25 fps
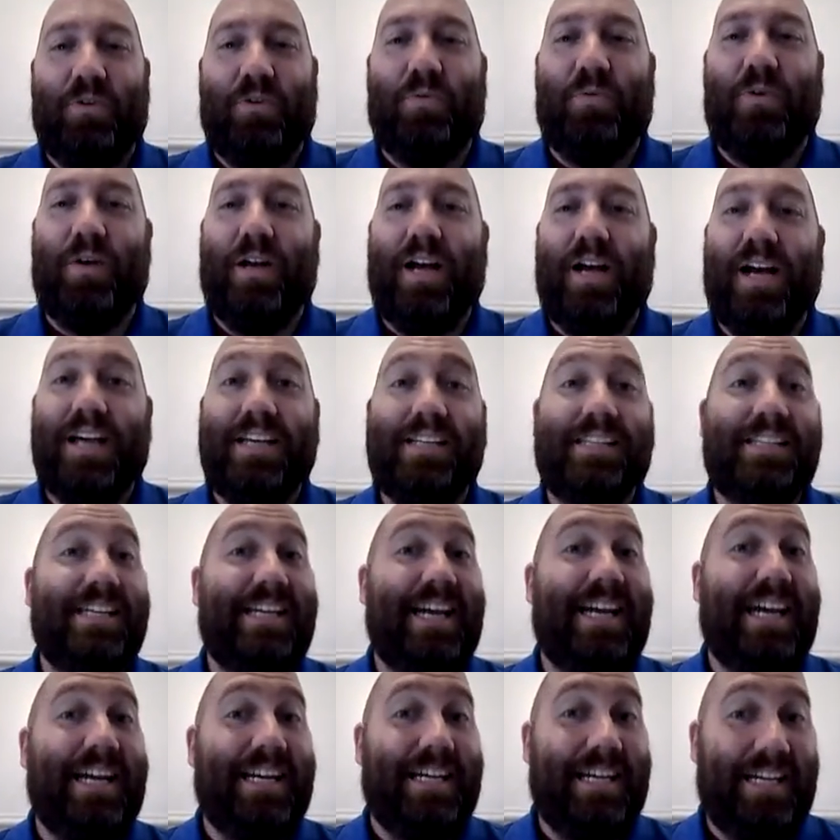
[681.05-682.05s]
Would I
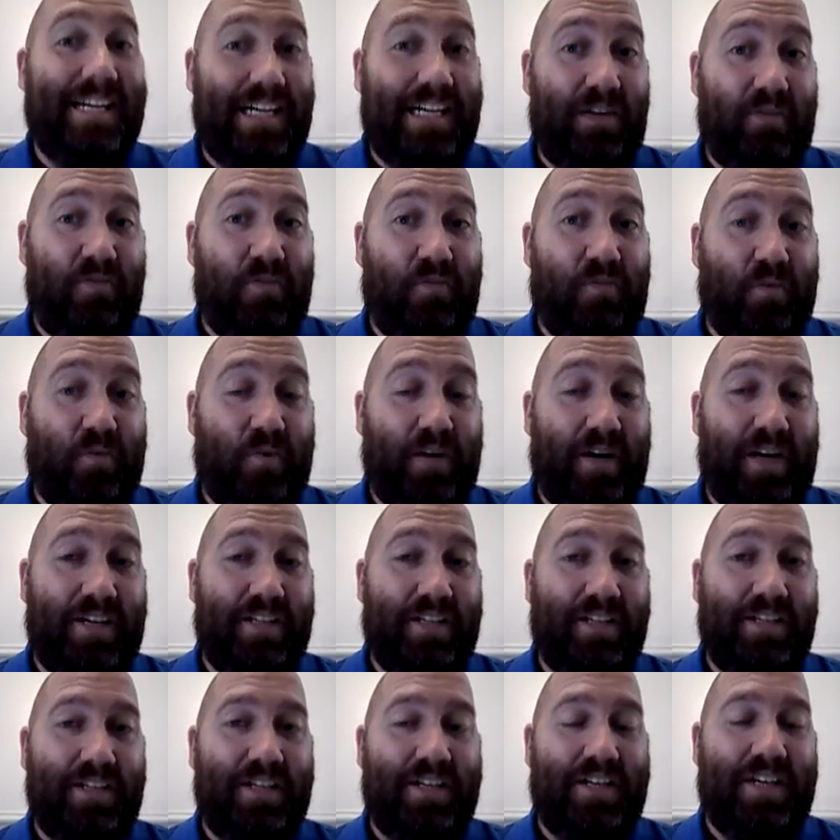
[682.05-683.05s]
see a need for
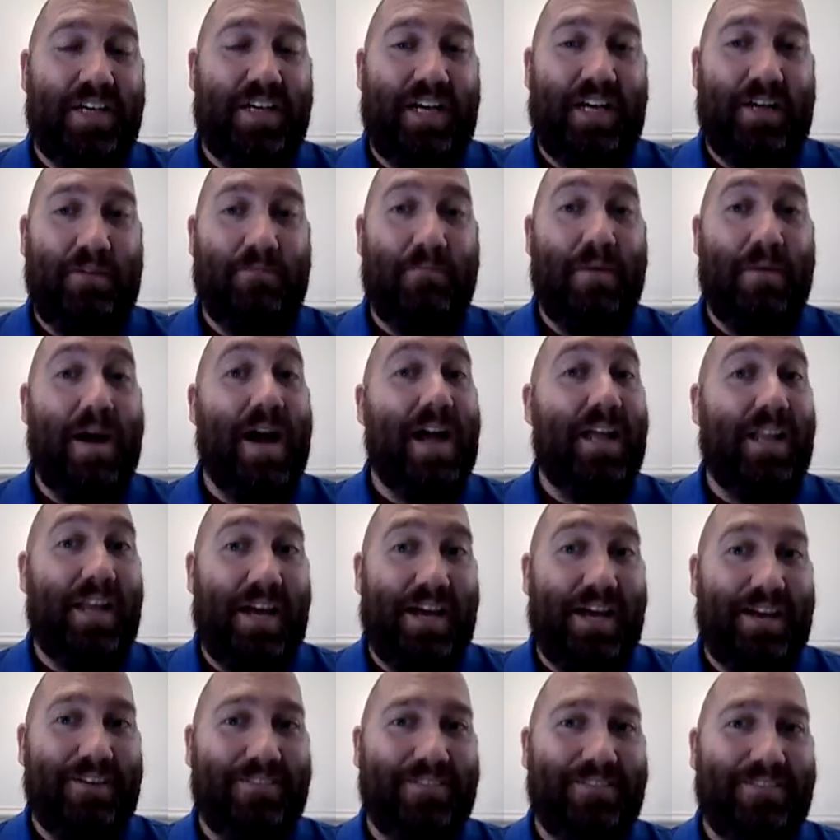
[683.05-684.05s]
it in my
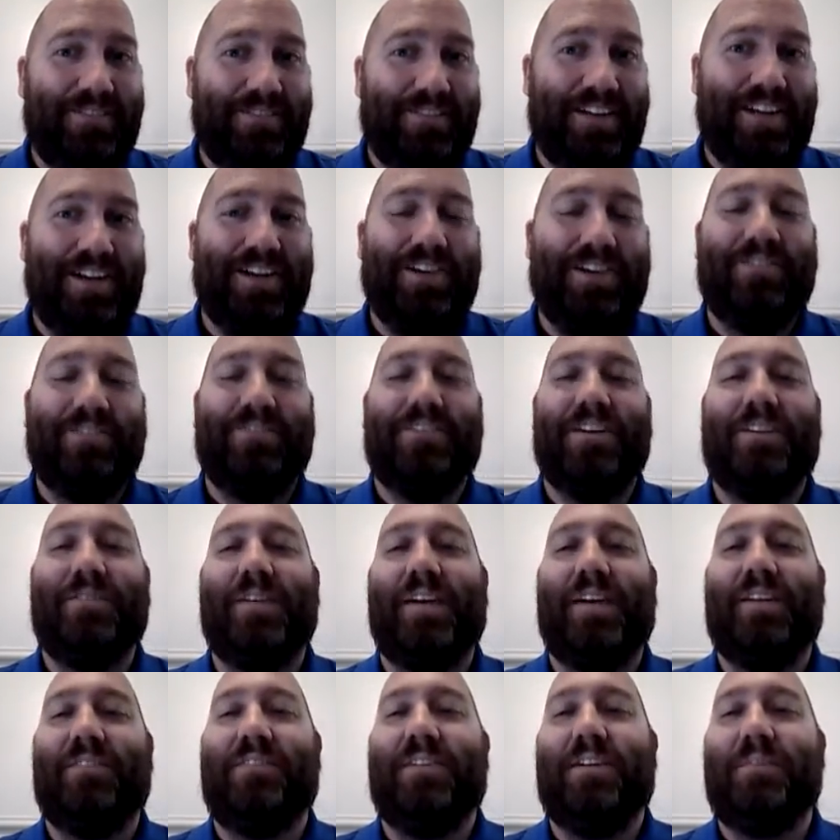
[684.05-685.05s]
life?
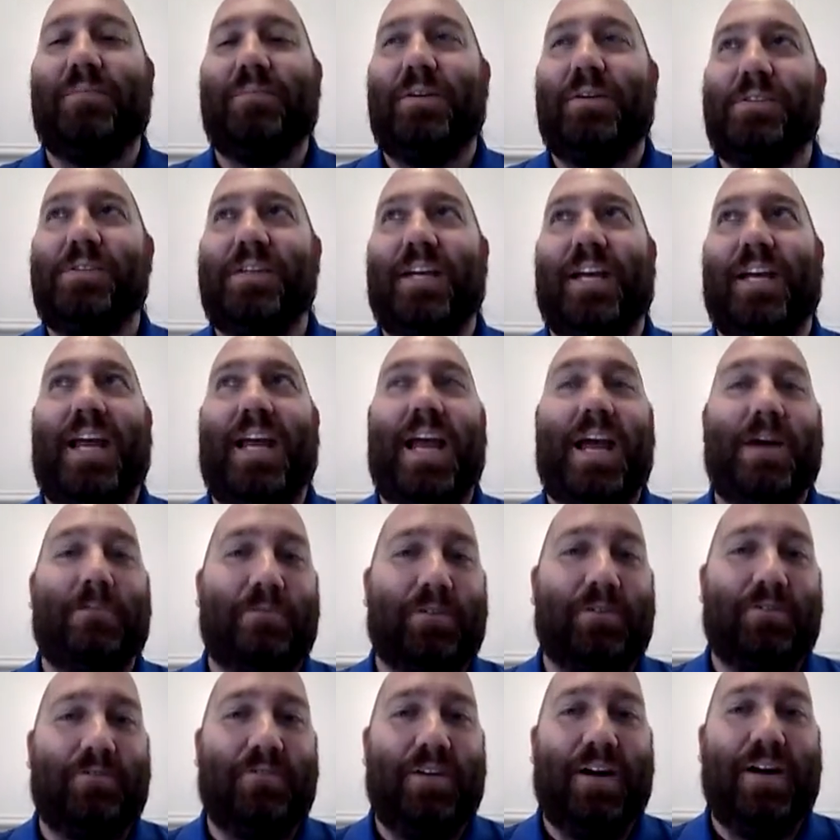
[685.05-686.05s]
If I'm using an
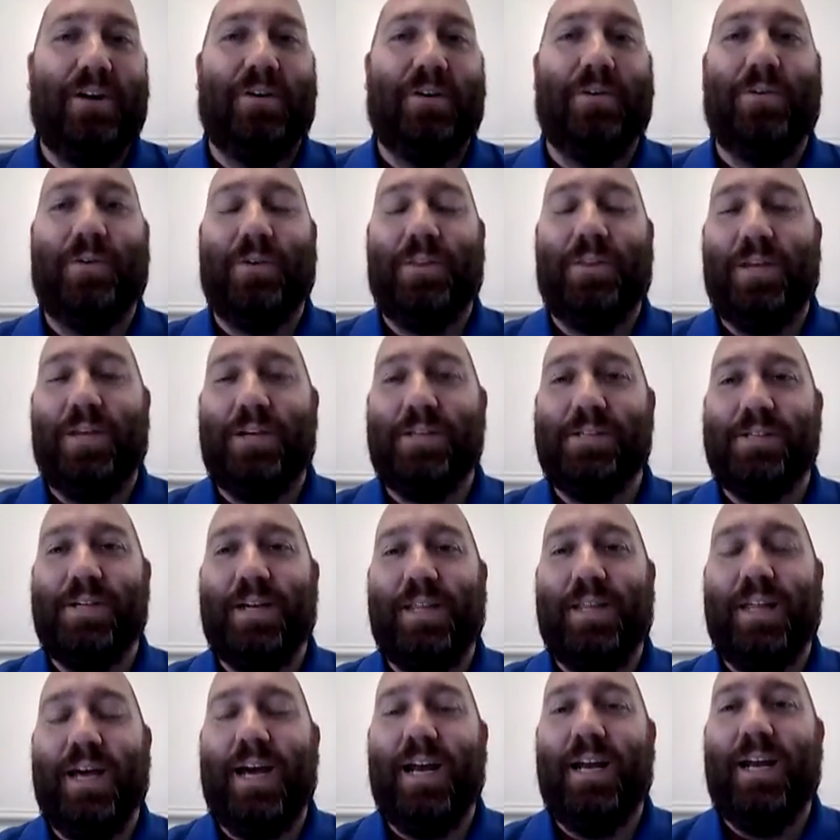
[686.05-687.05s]
amplifier or things
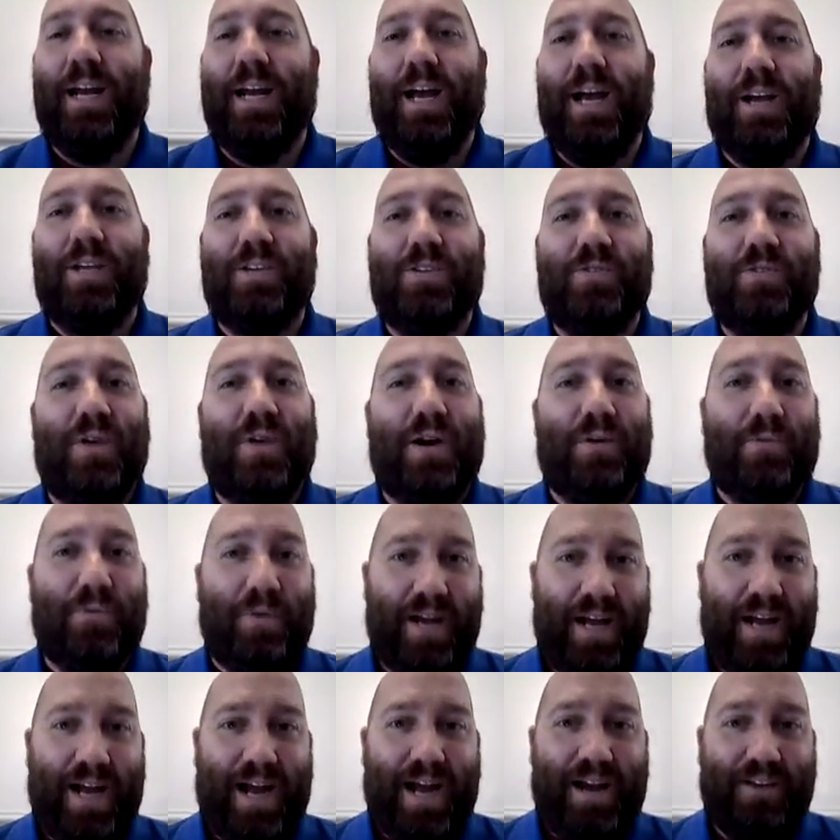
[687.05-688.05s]
like that, do I
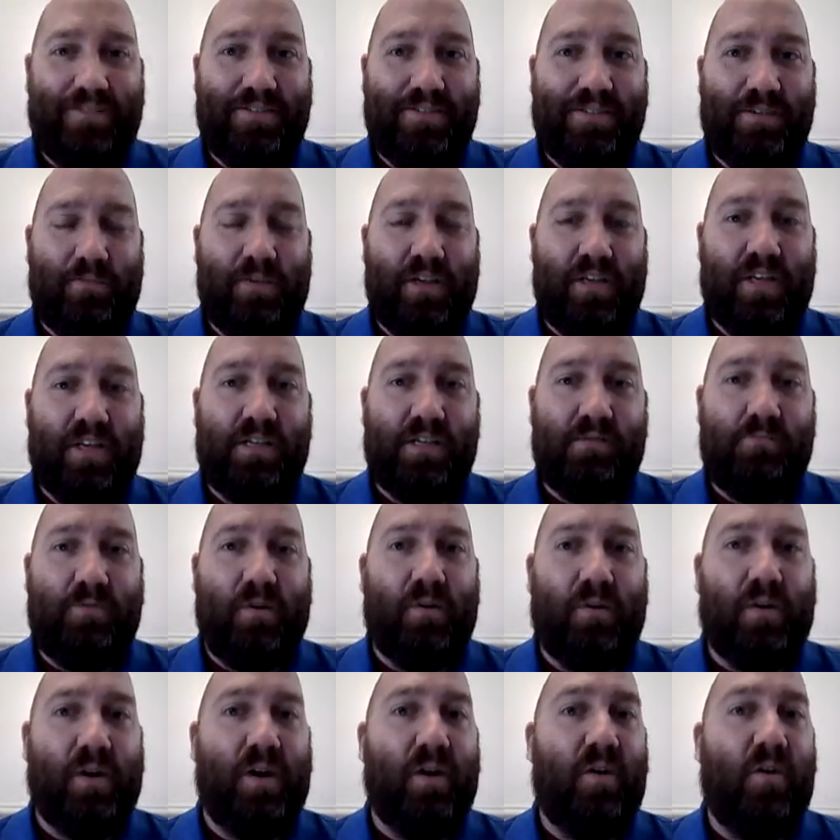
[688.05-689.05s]
want to have something that's
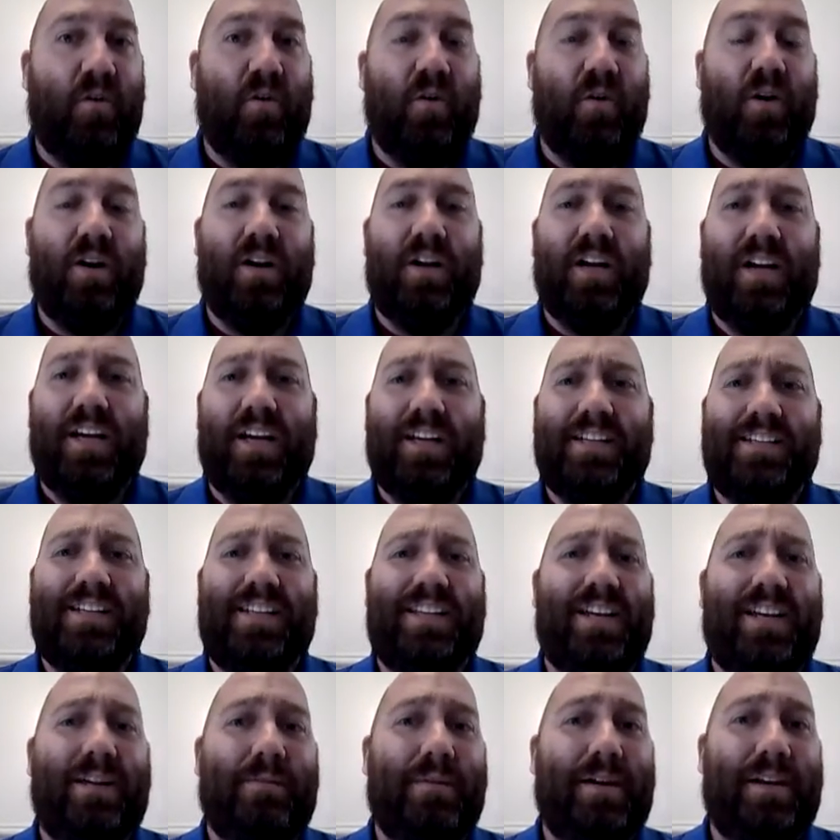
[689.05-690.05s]
broken? Or to
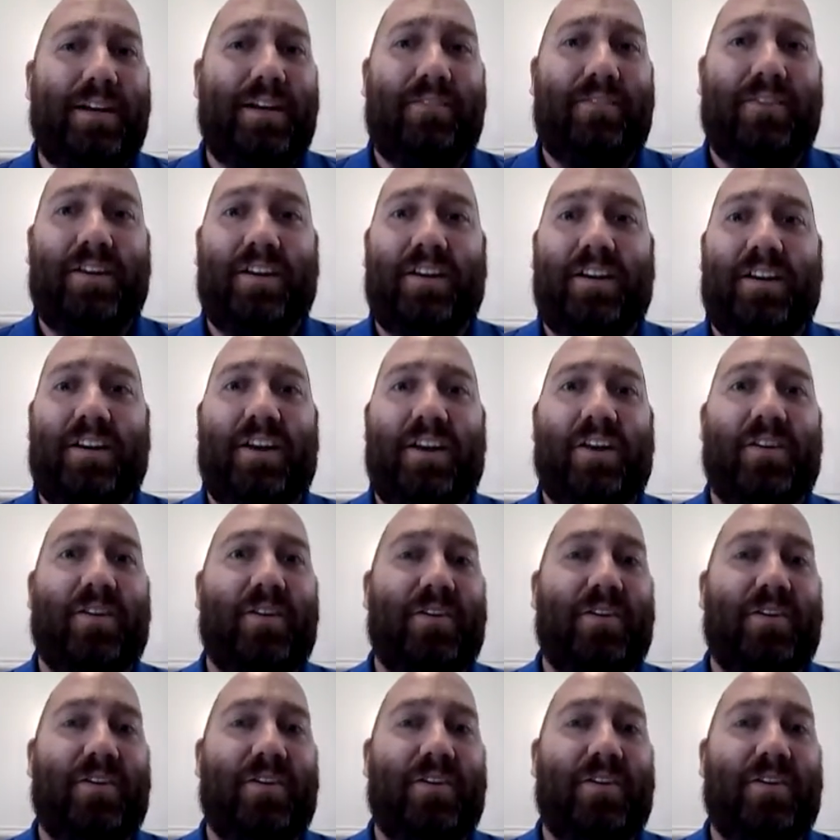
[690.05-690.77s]
think about, even